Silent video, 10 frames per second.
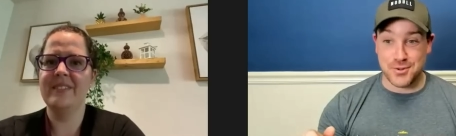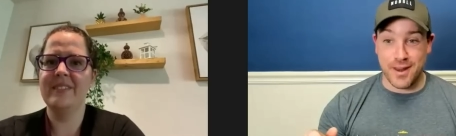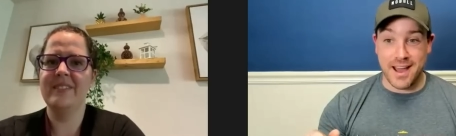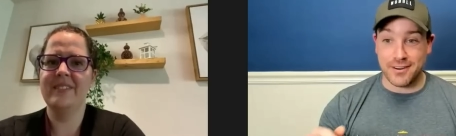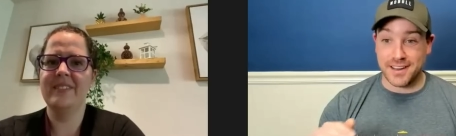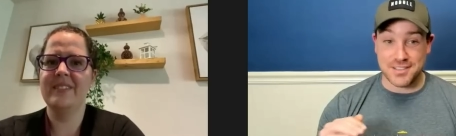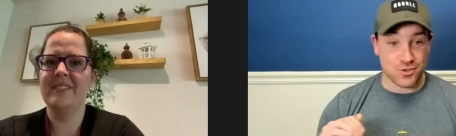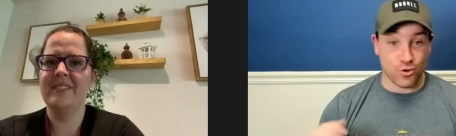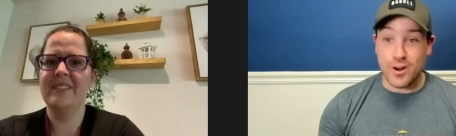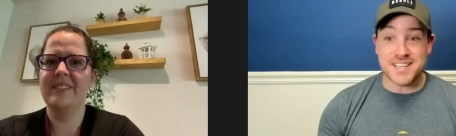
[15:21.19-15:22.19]
Speaker 1: thrown out like it's
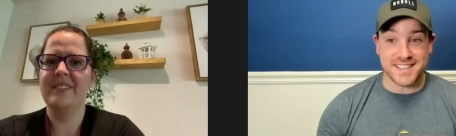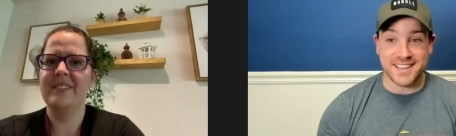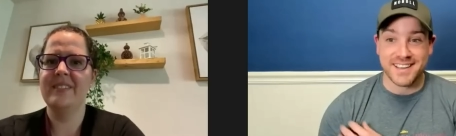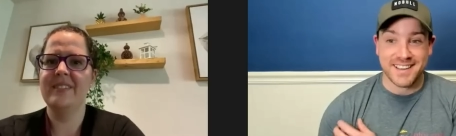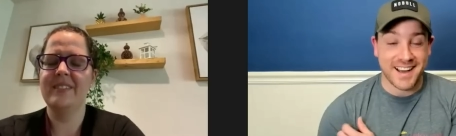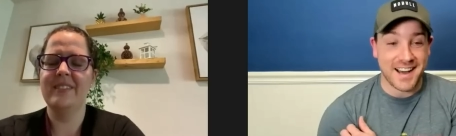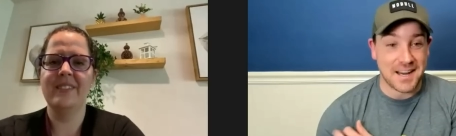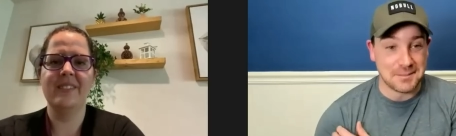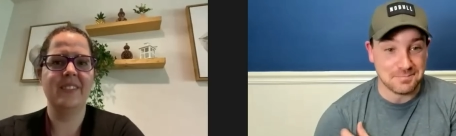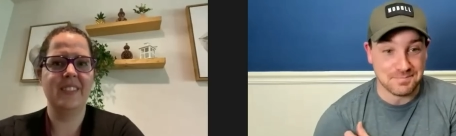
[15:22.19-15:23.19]
crazy.
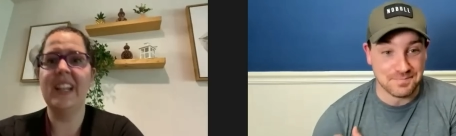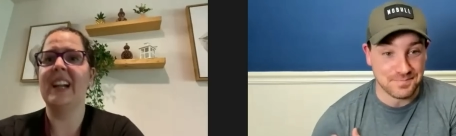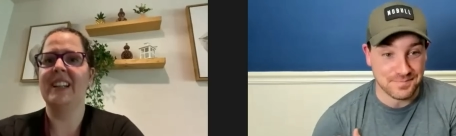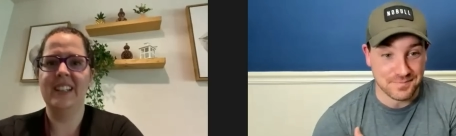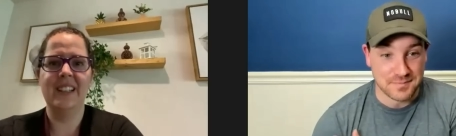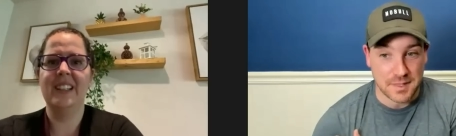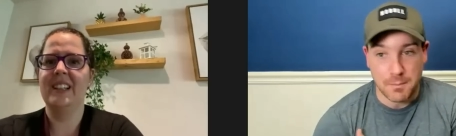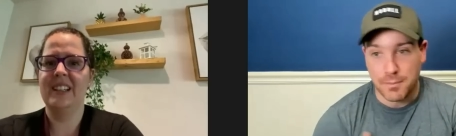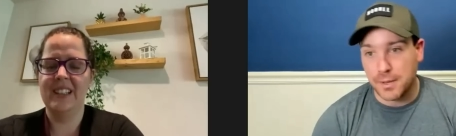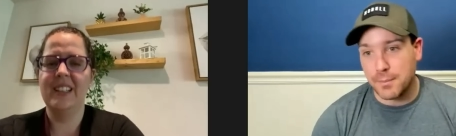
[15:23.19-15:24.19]
Um, yeah.
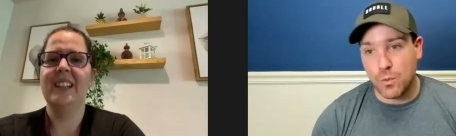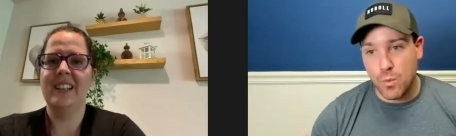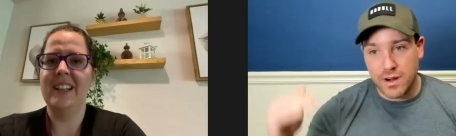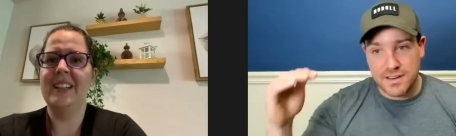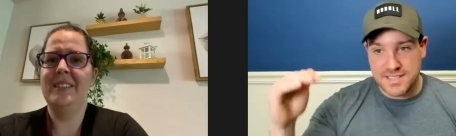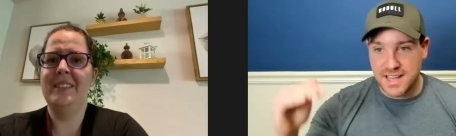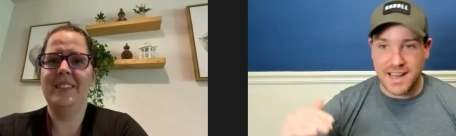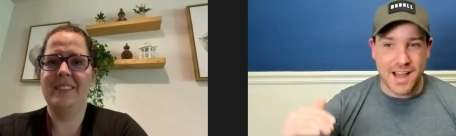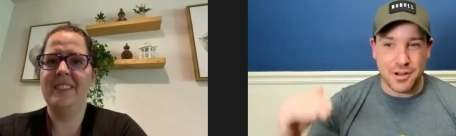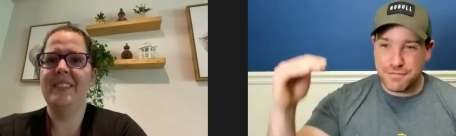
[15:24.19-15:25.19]
But but where and, is that?
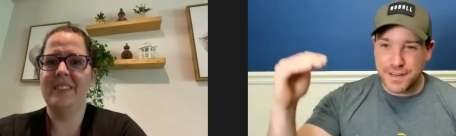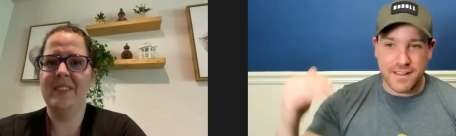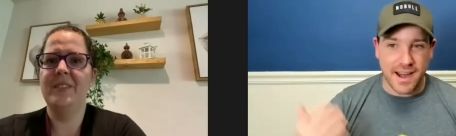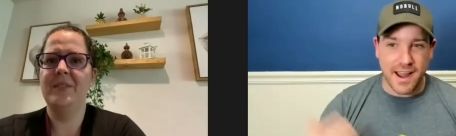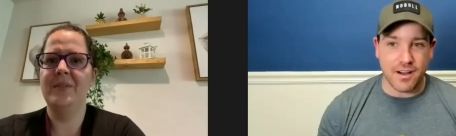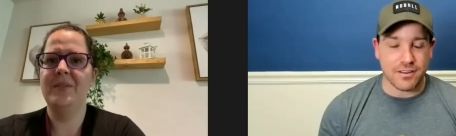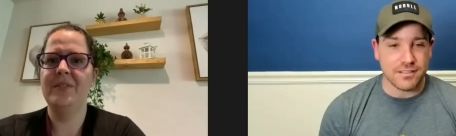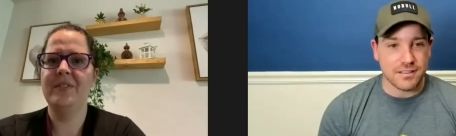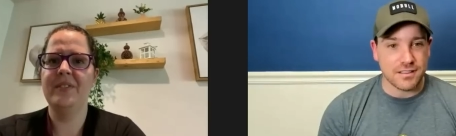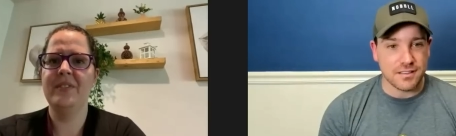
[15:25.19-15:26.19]
How do you figure that out?
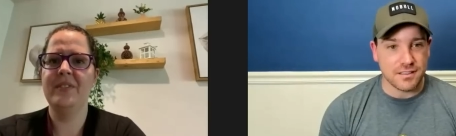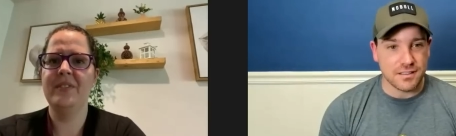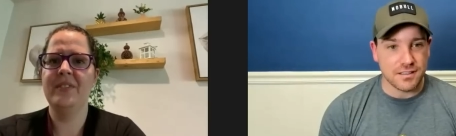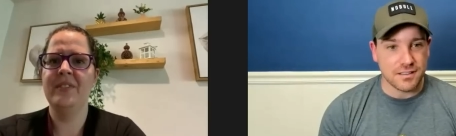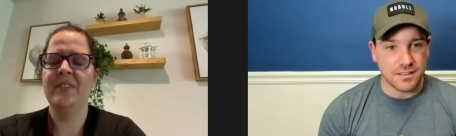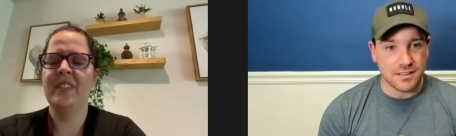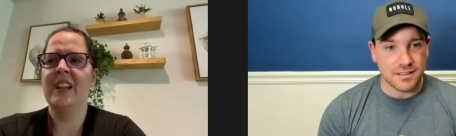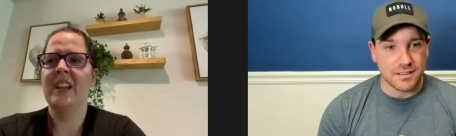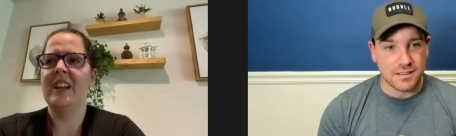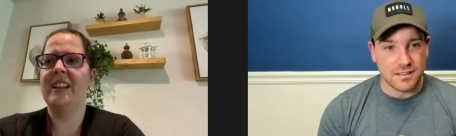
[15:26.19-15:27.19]

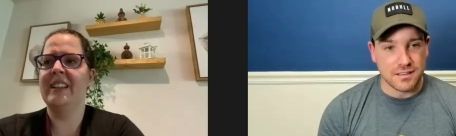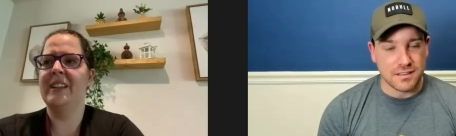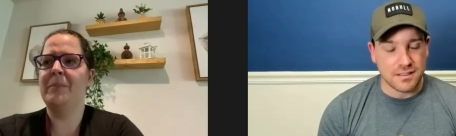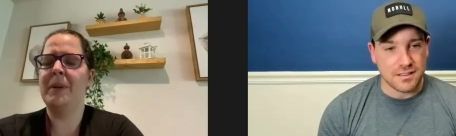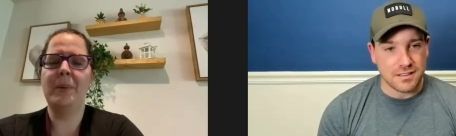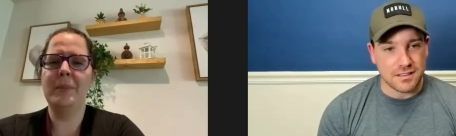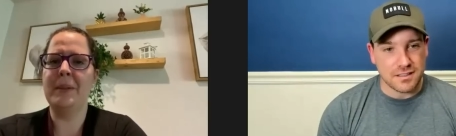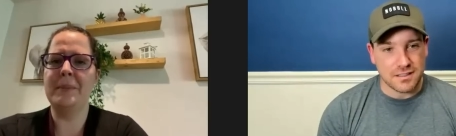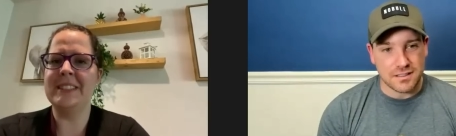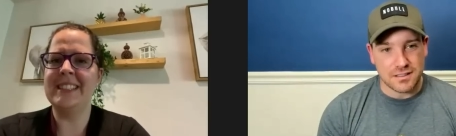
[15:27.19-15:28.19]
Speaker 2: And like people
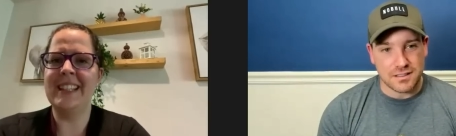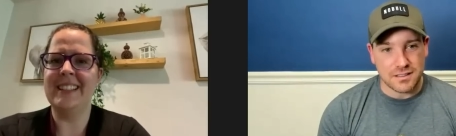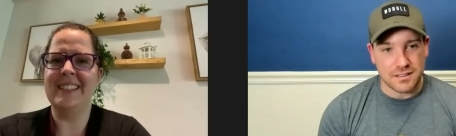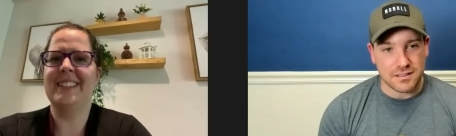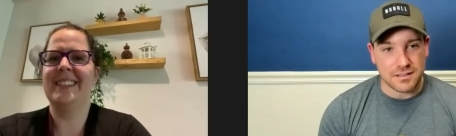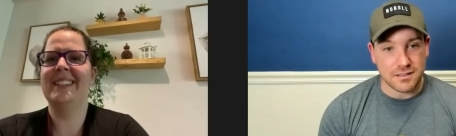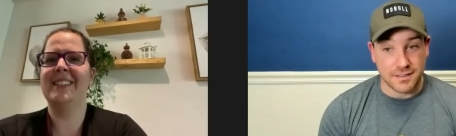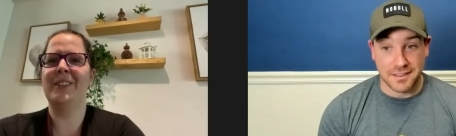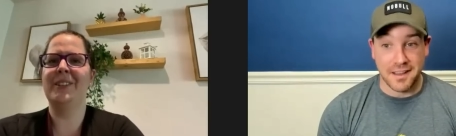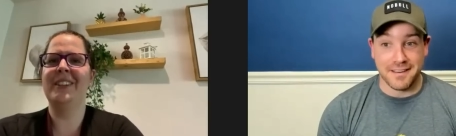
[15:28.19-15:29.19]
make mistakes, and
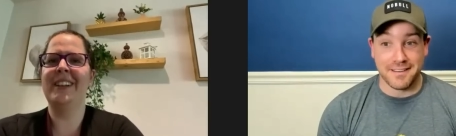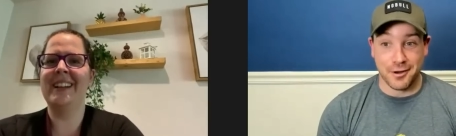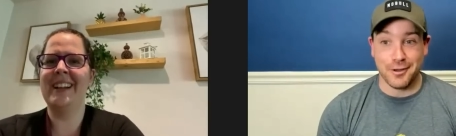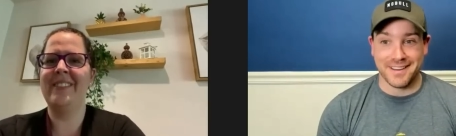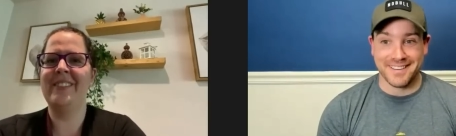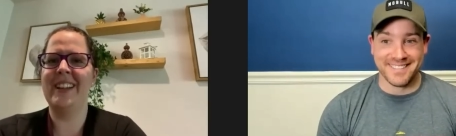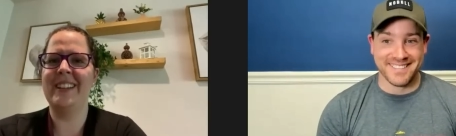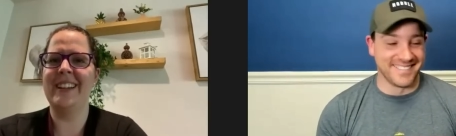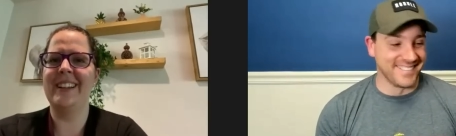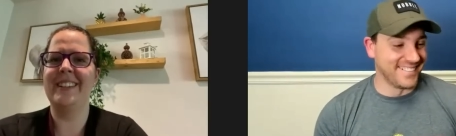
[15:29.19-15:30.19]
so you got to have that
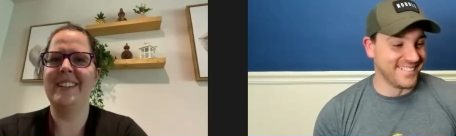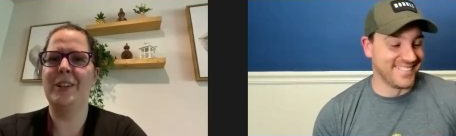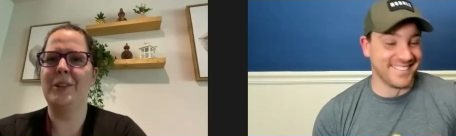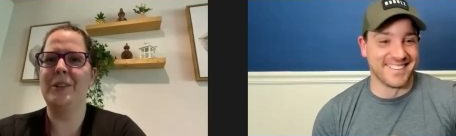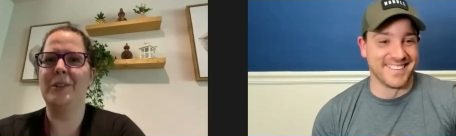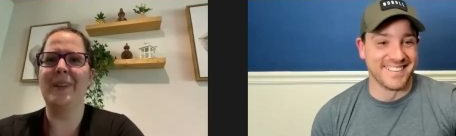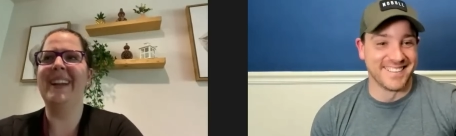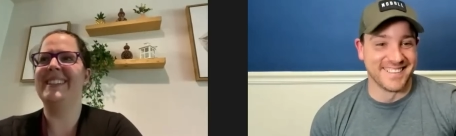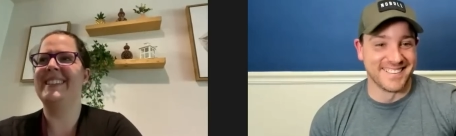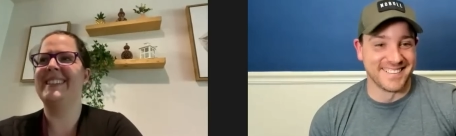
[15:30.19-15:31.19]
like
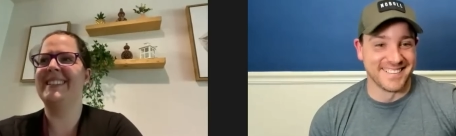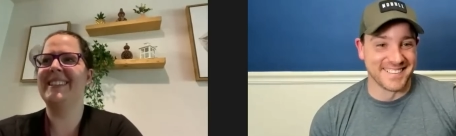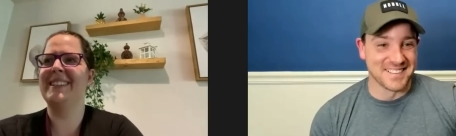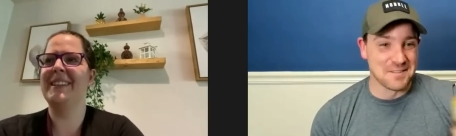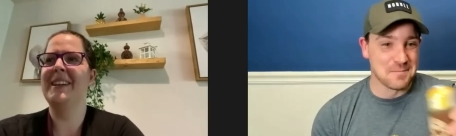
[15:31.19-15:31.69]
grace because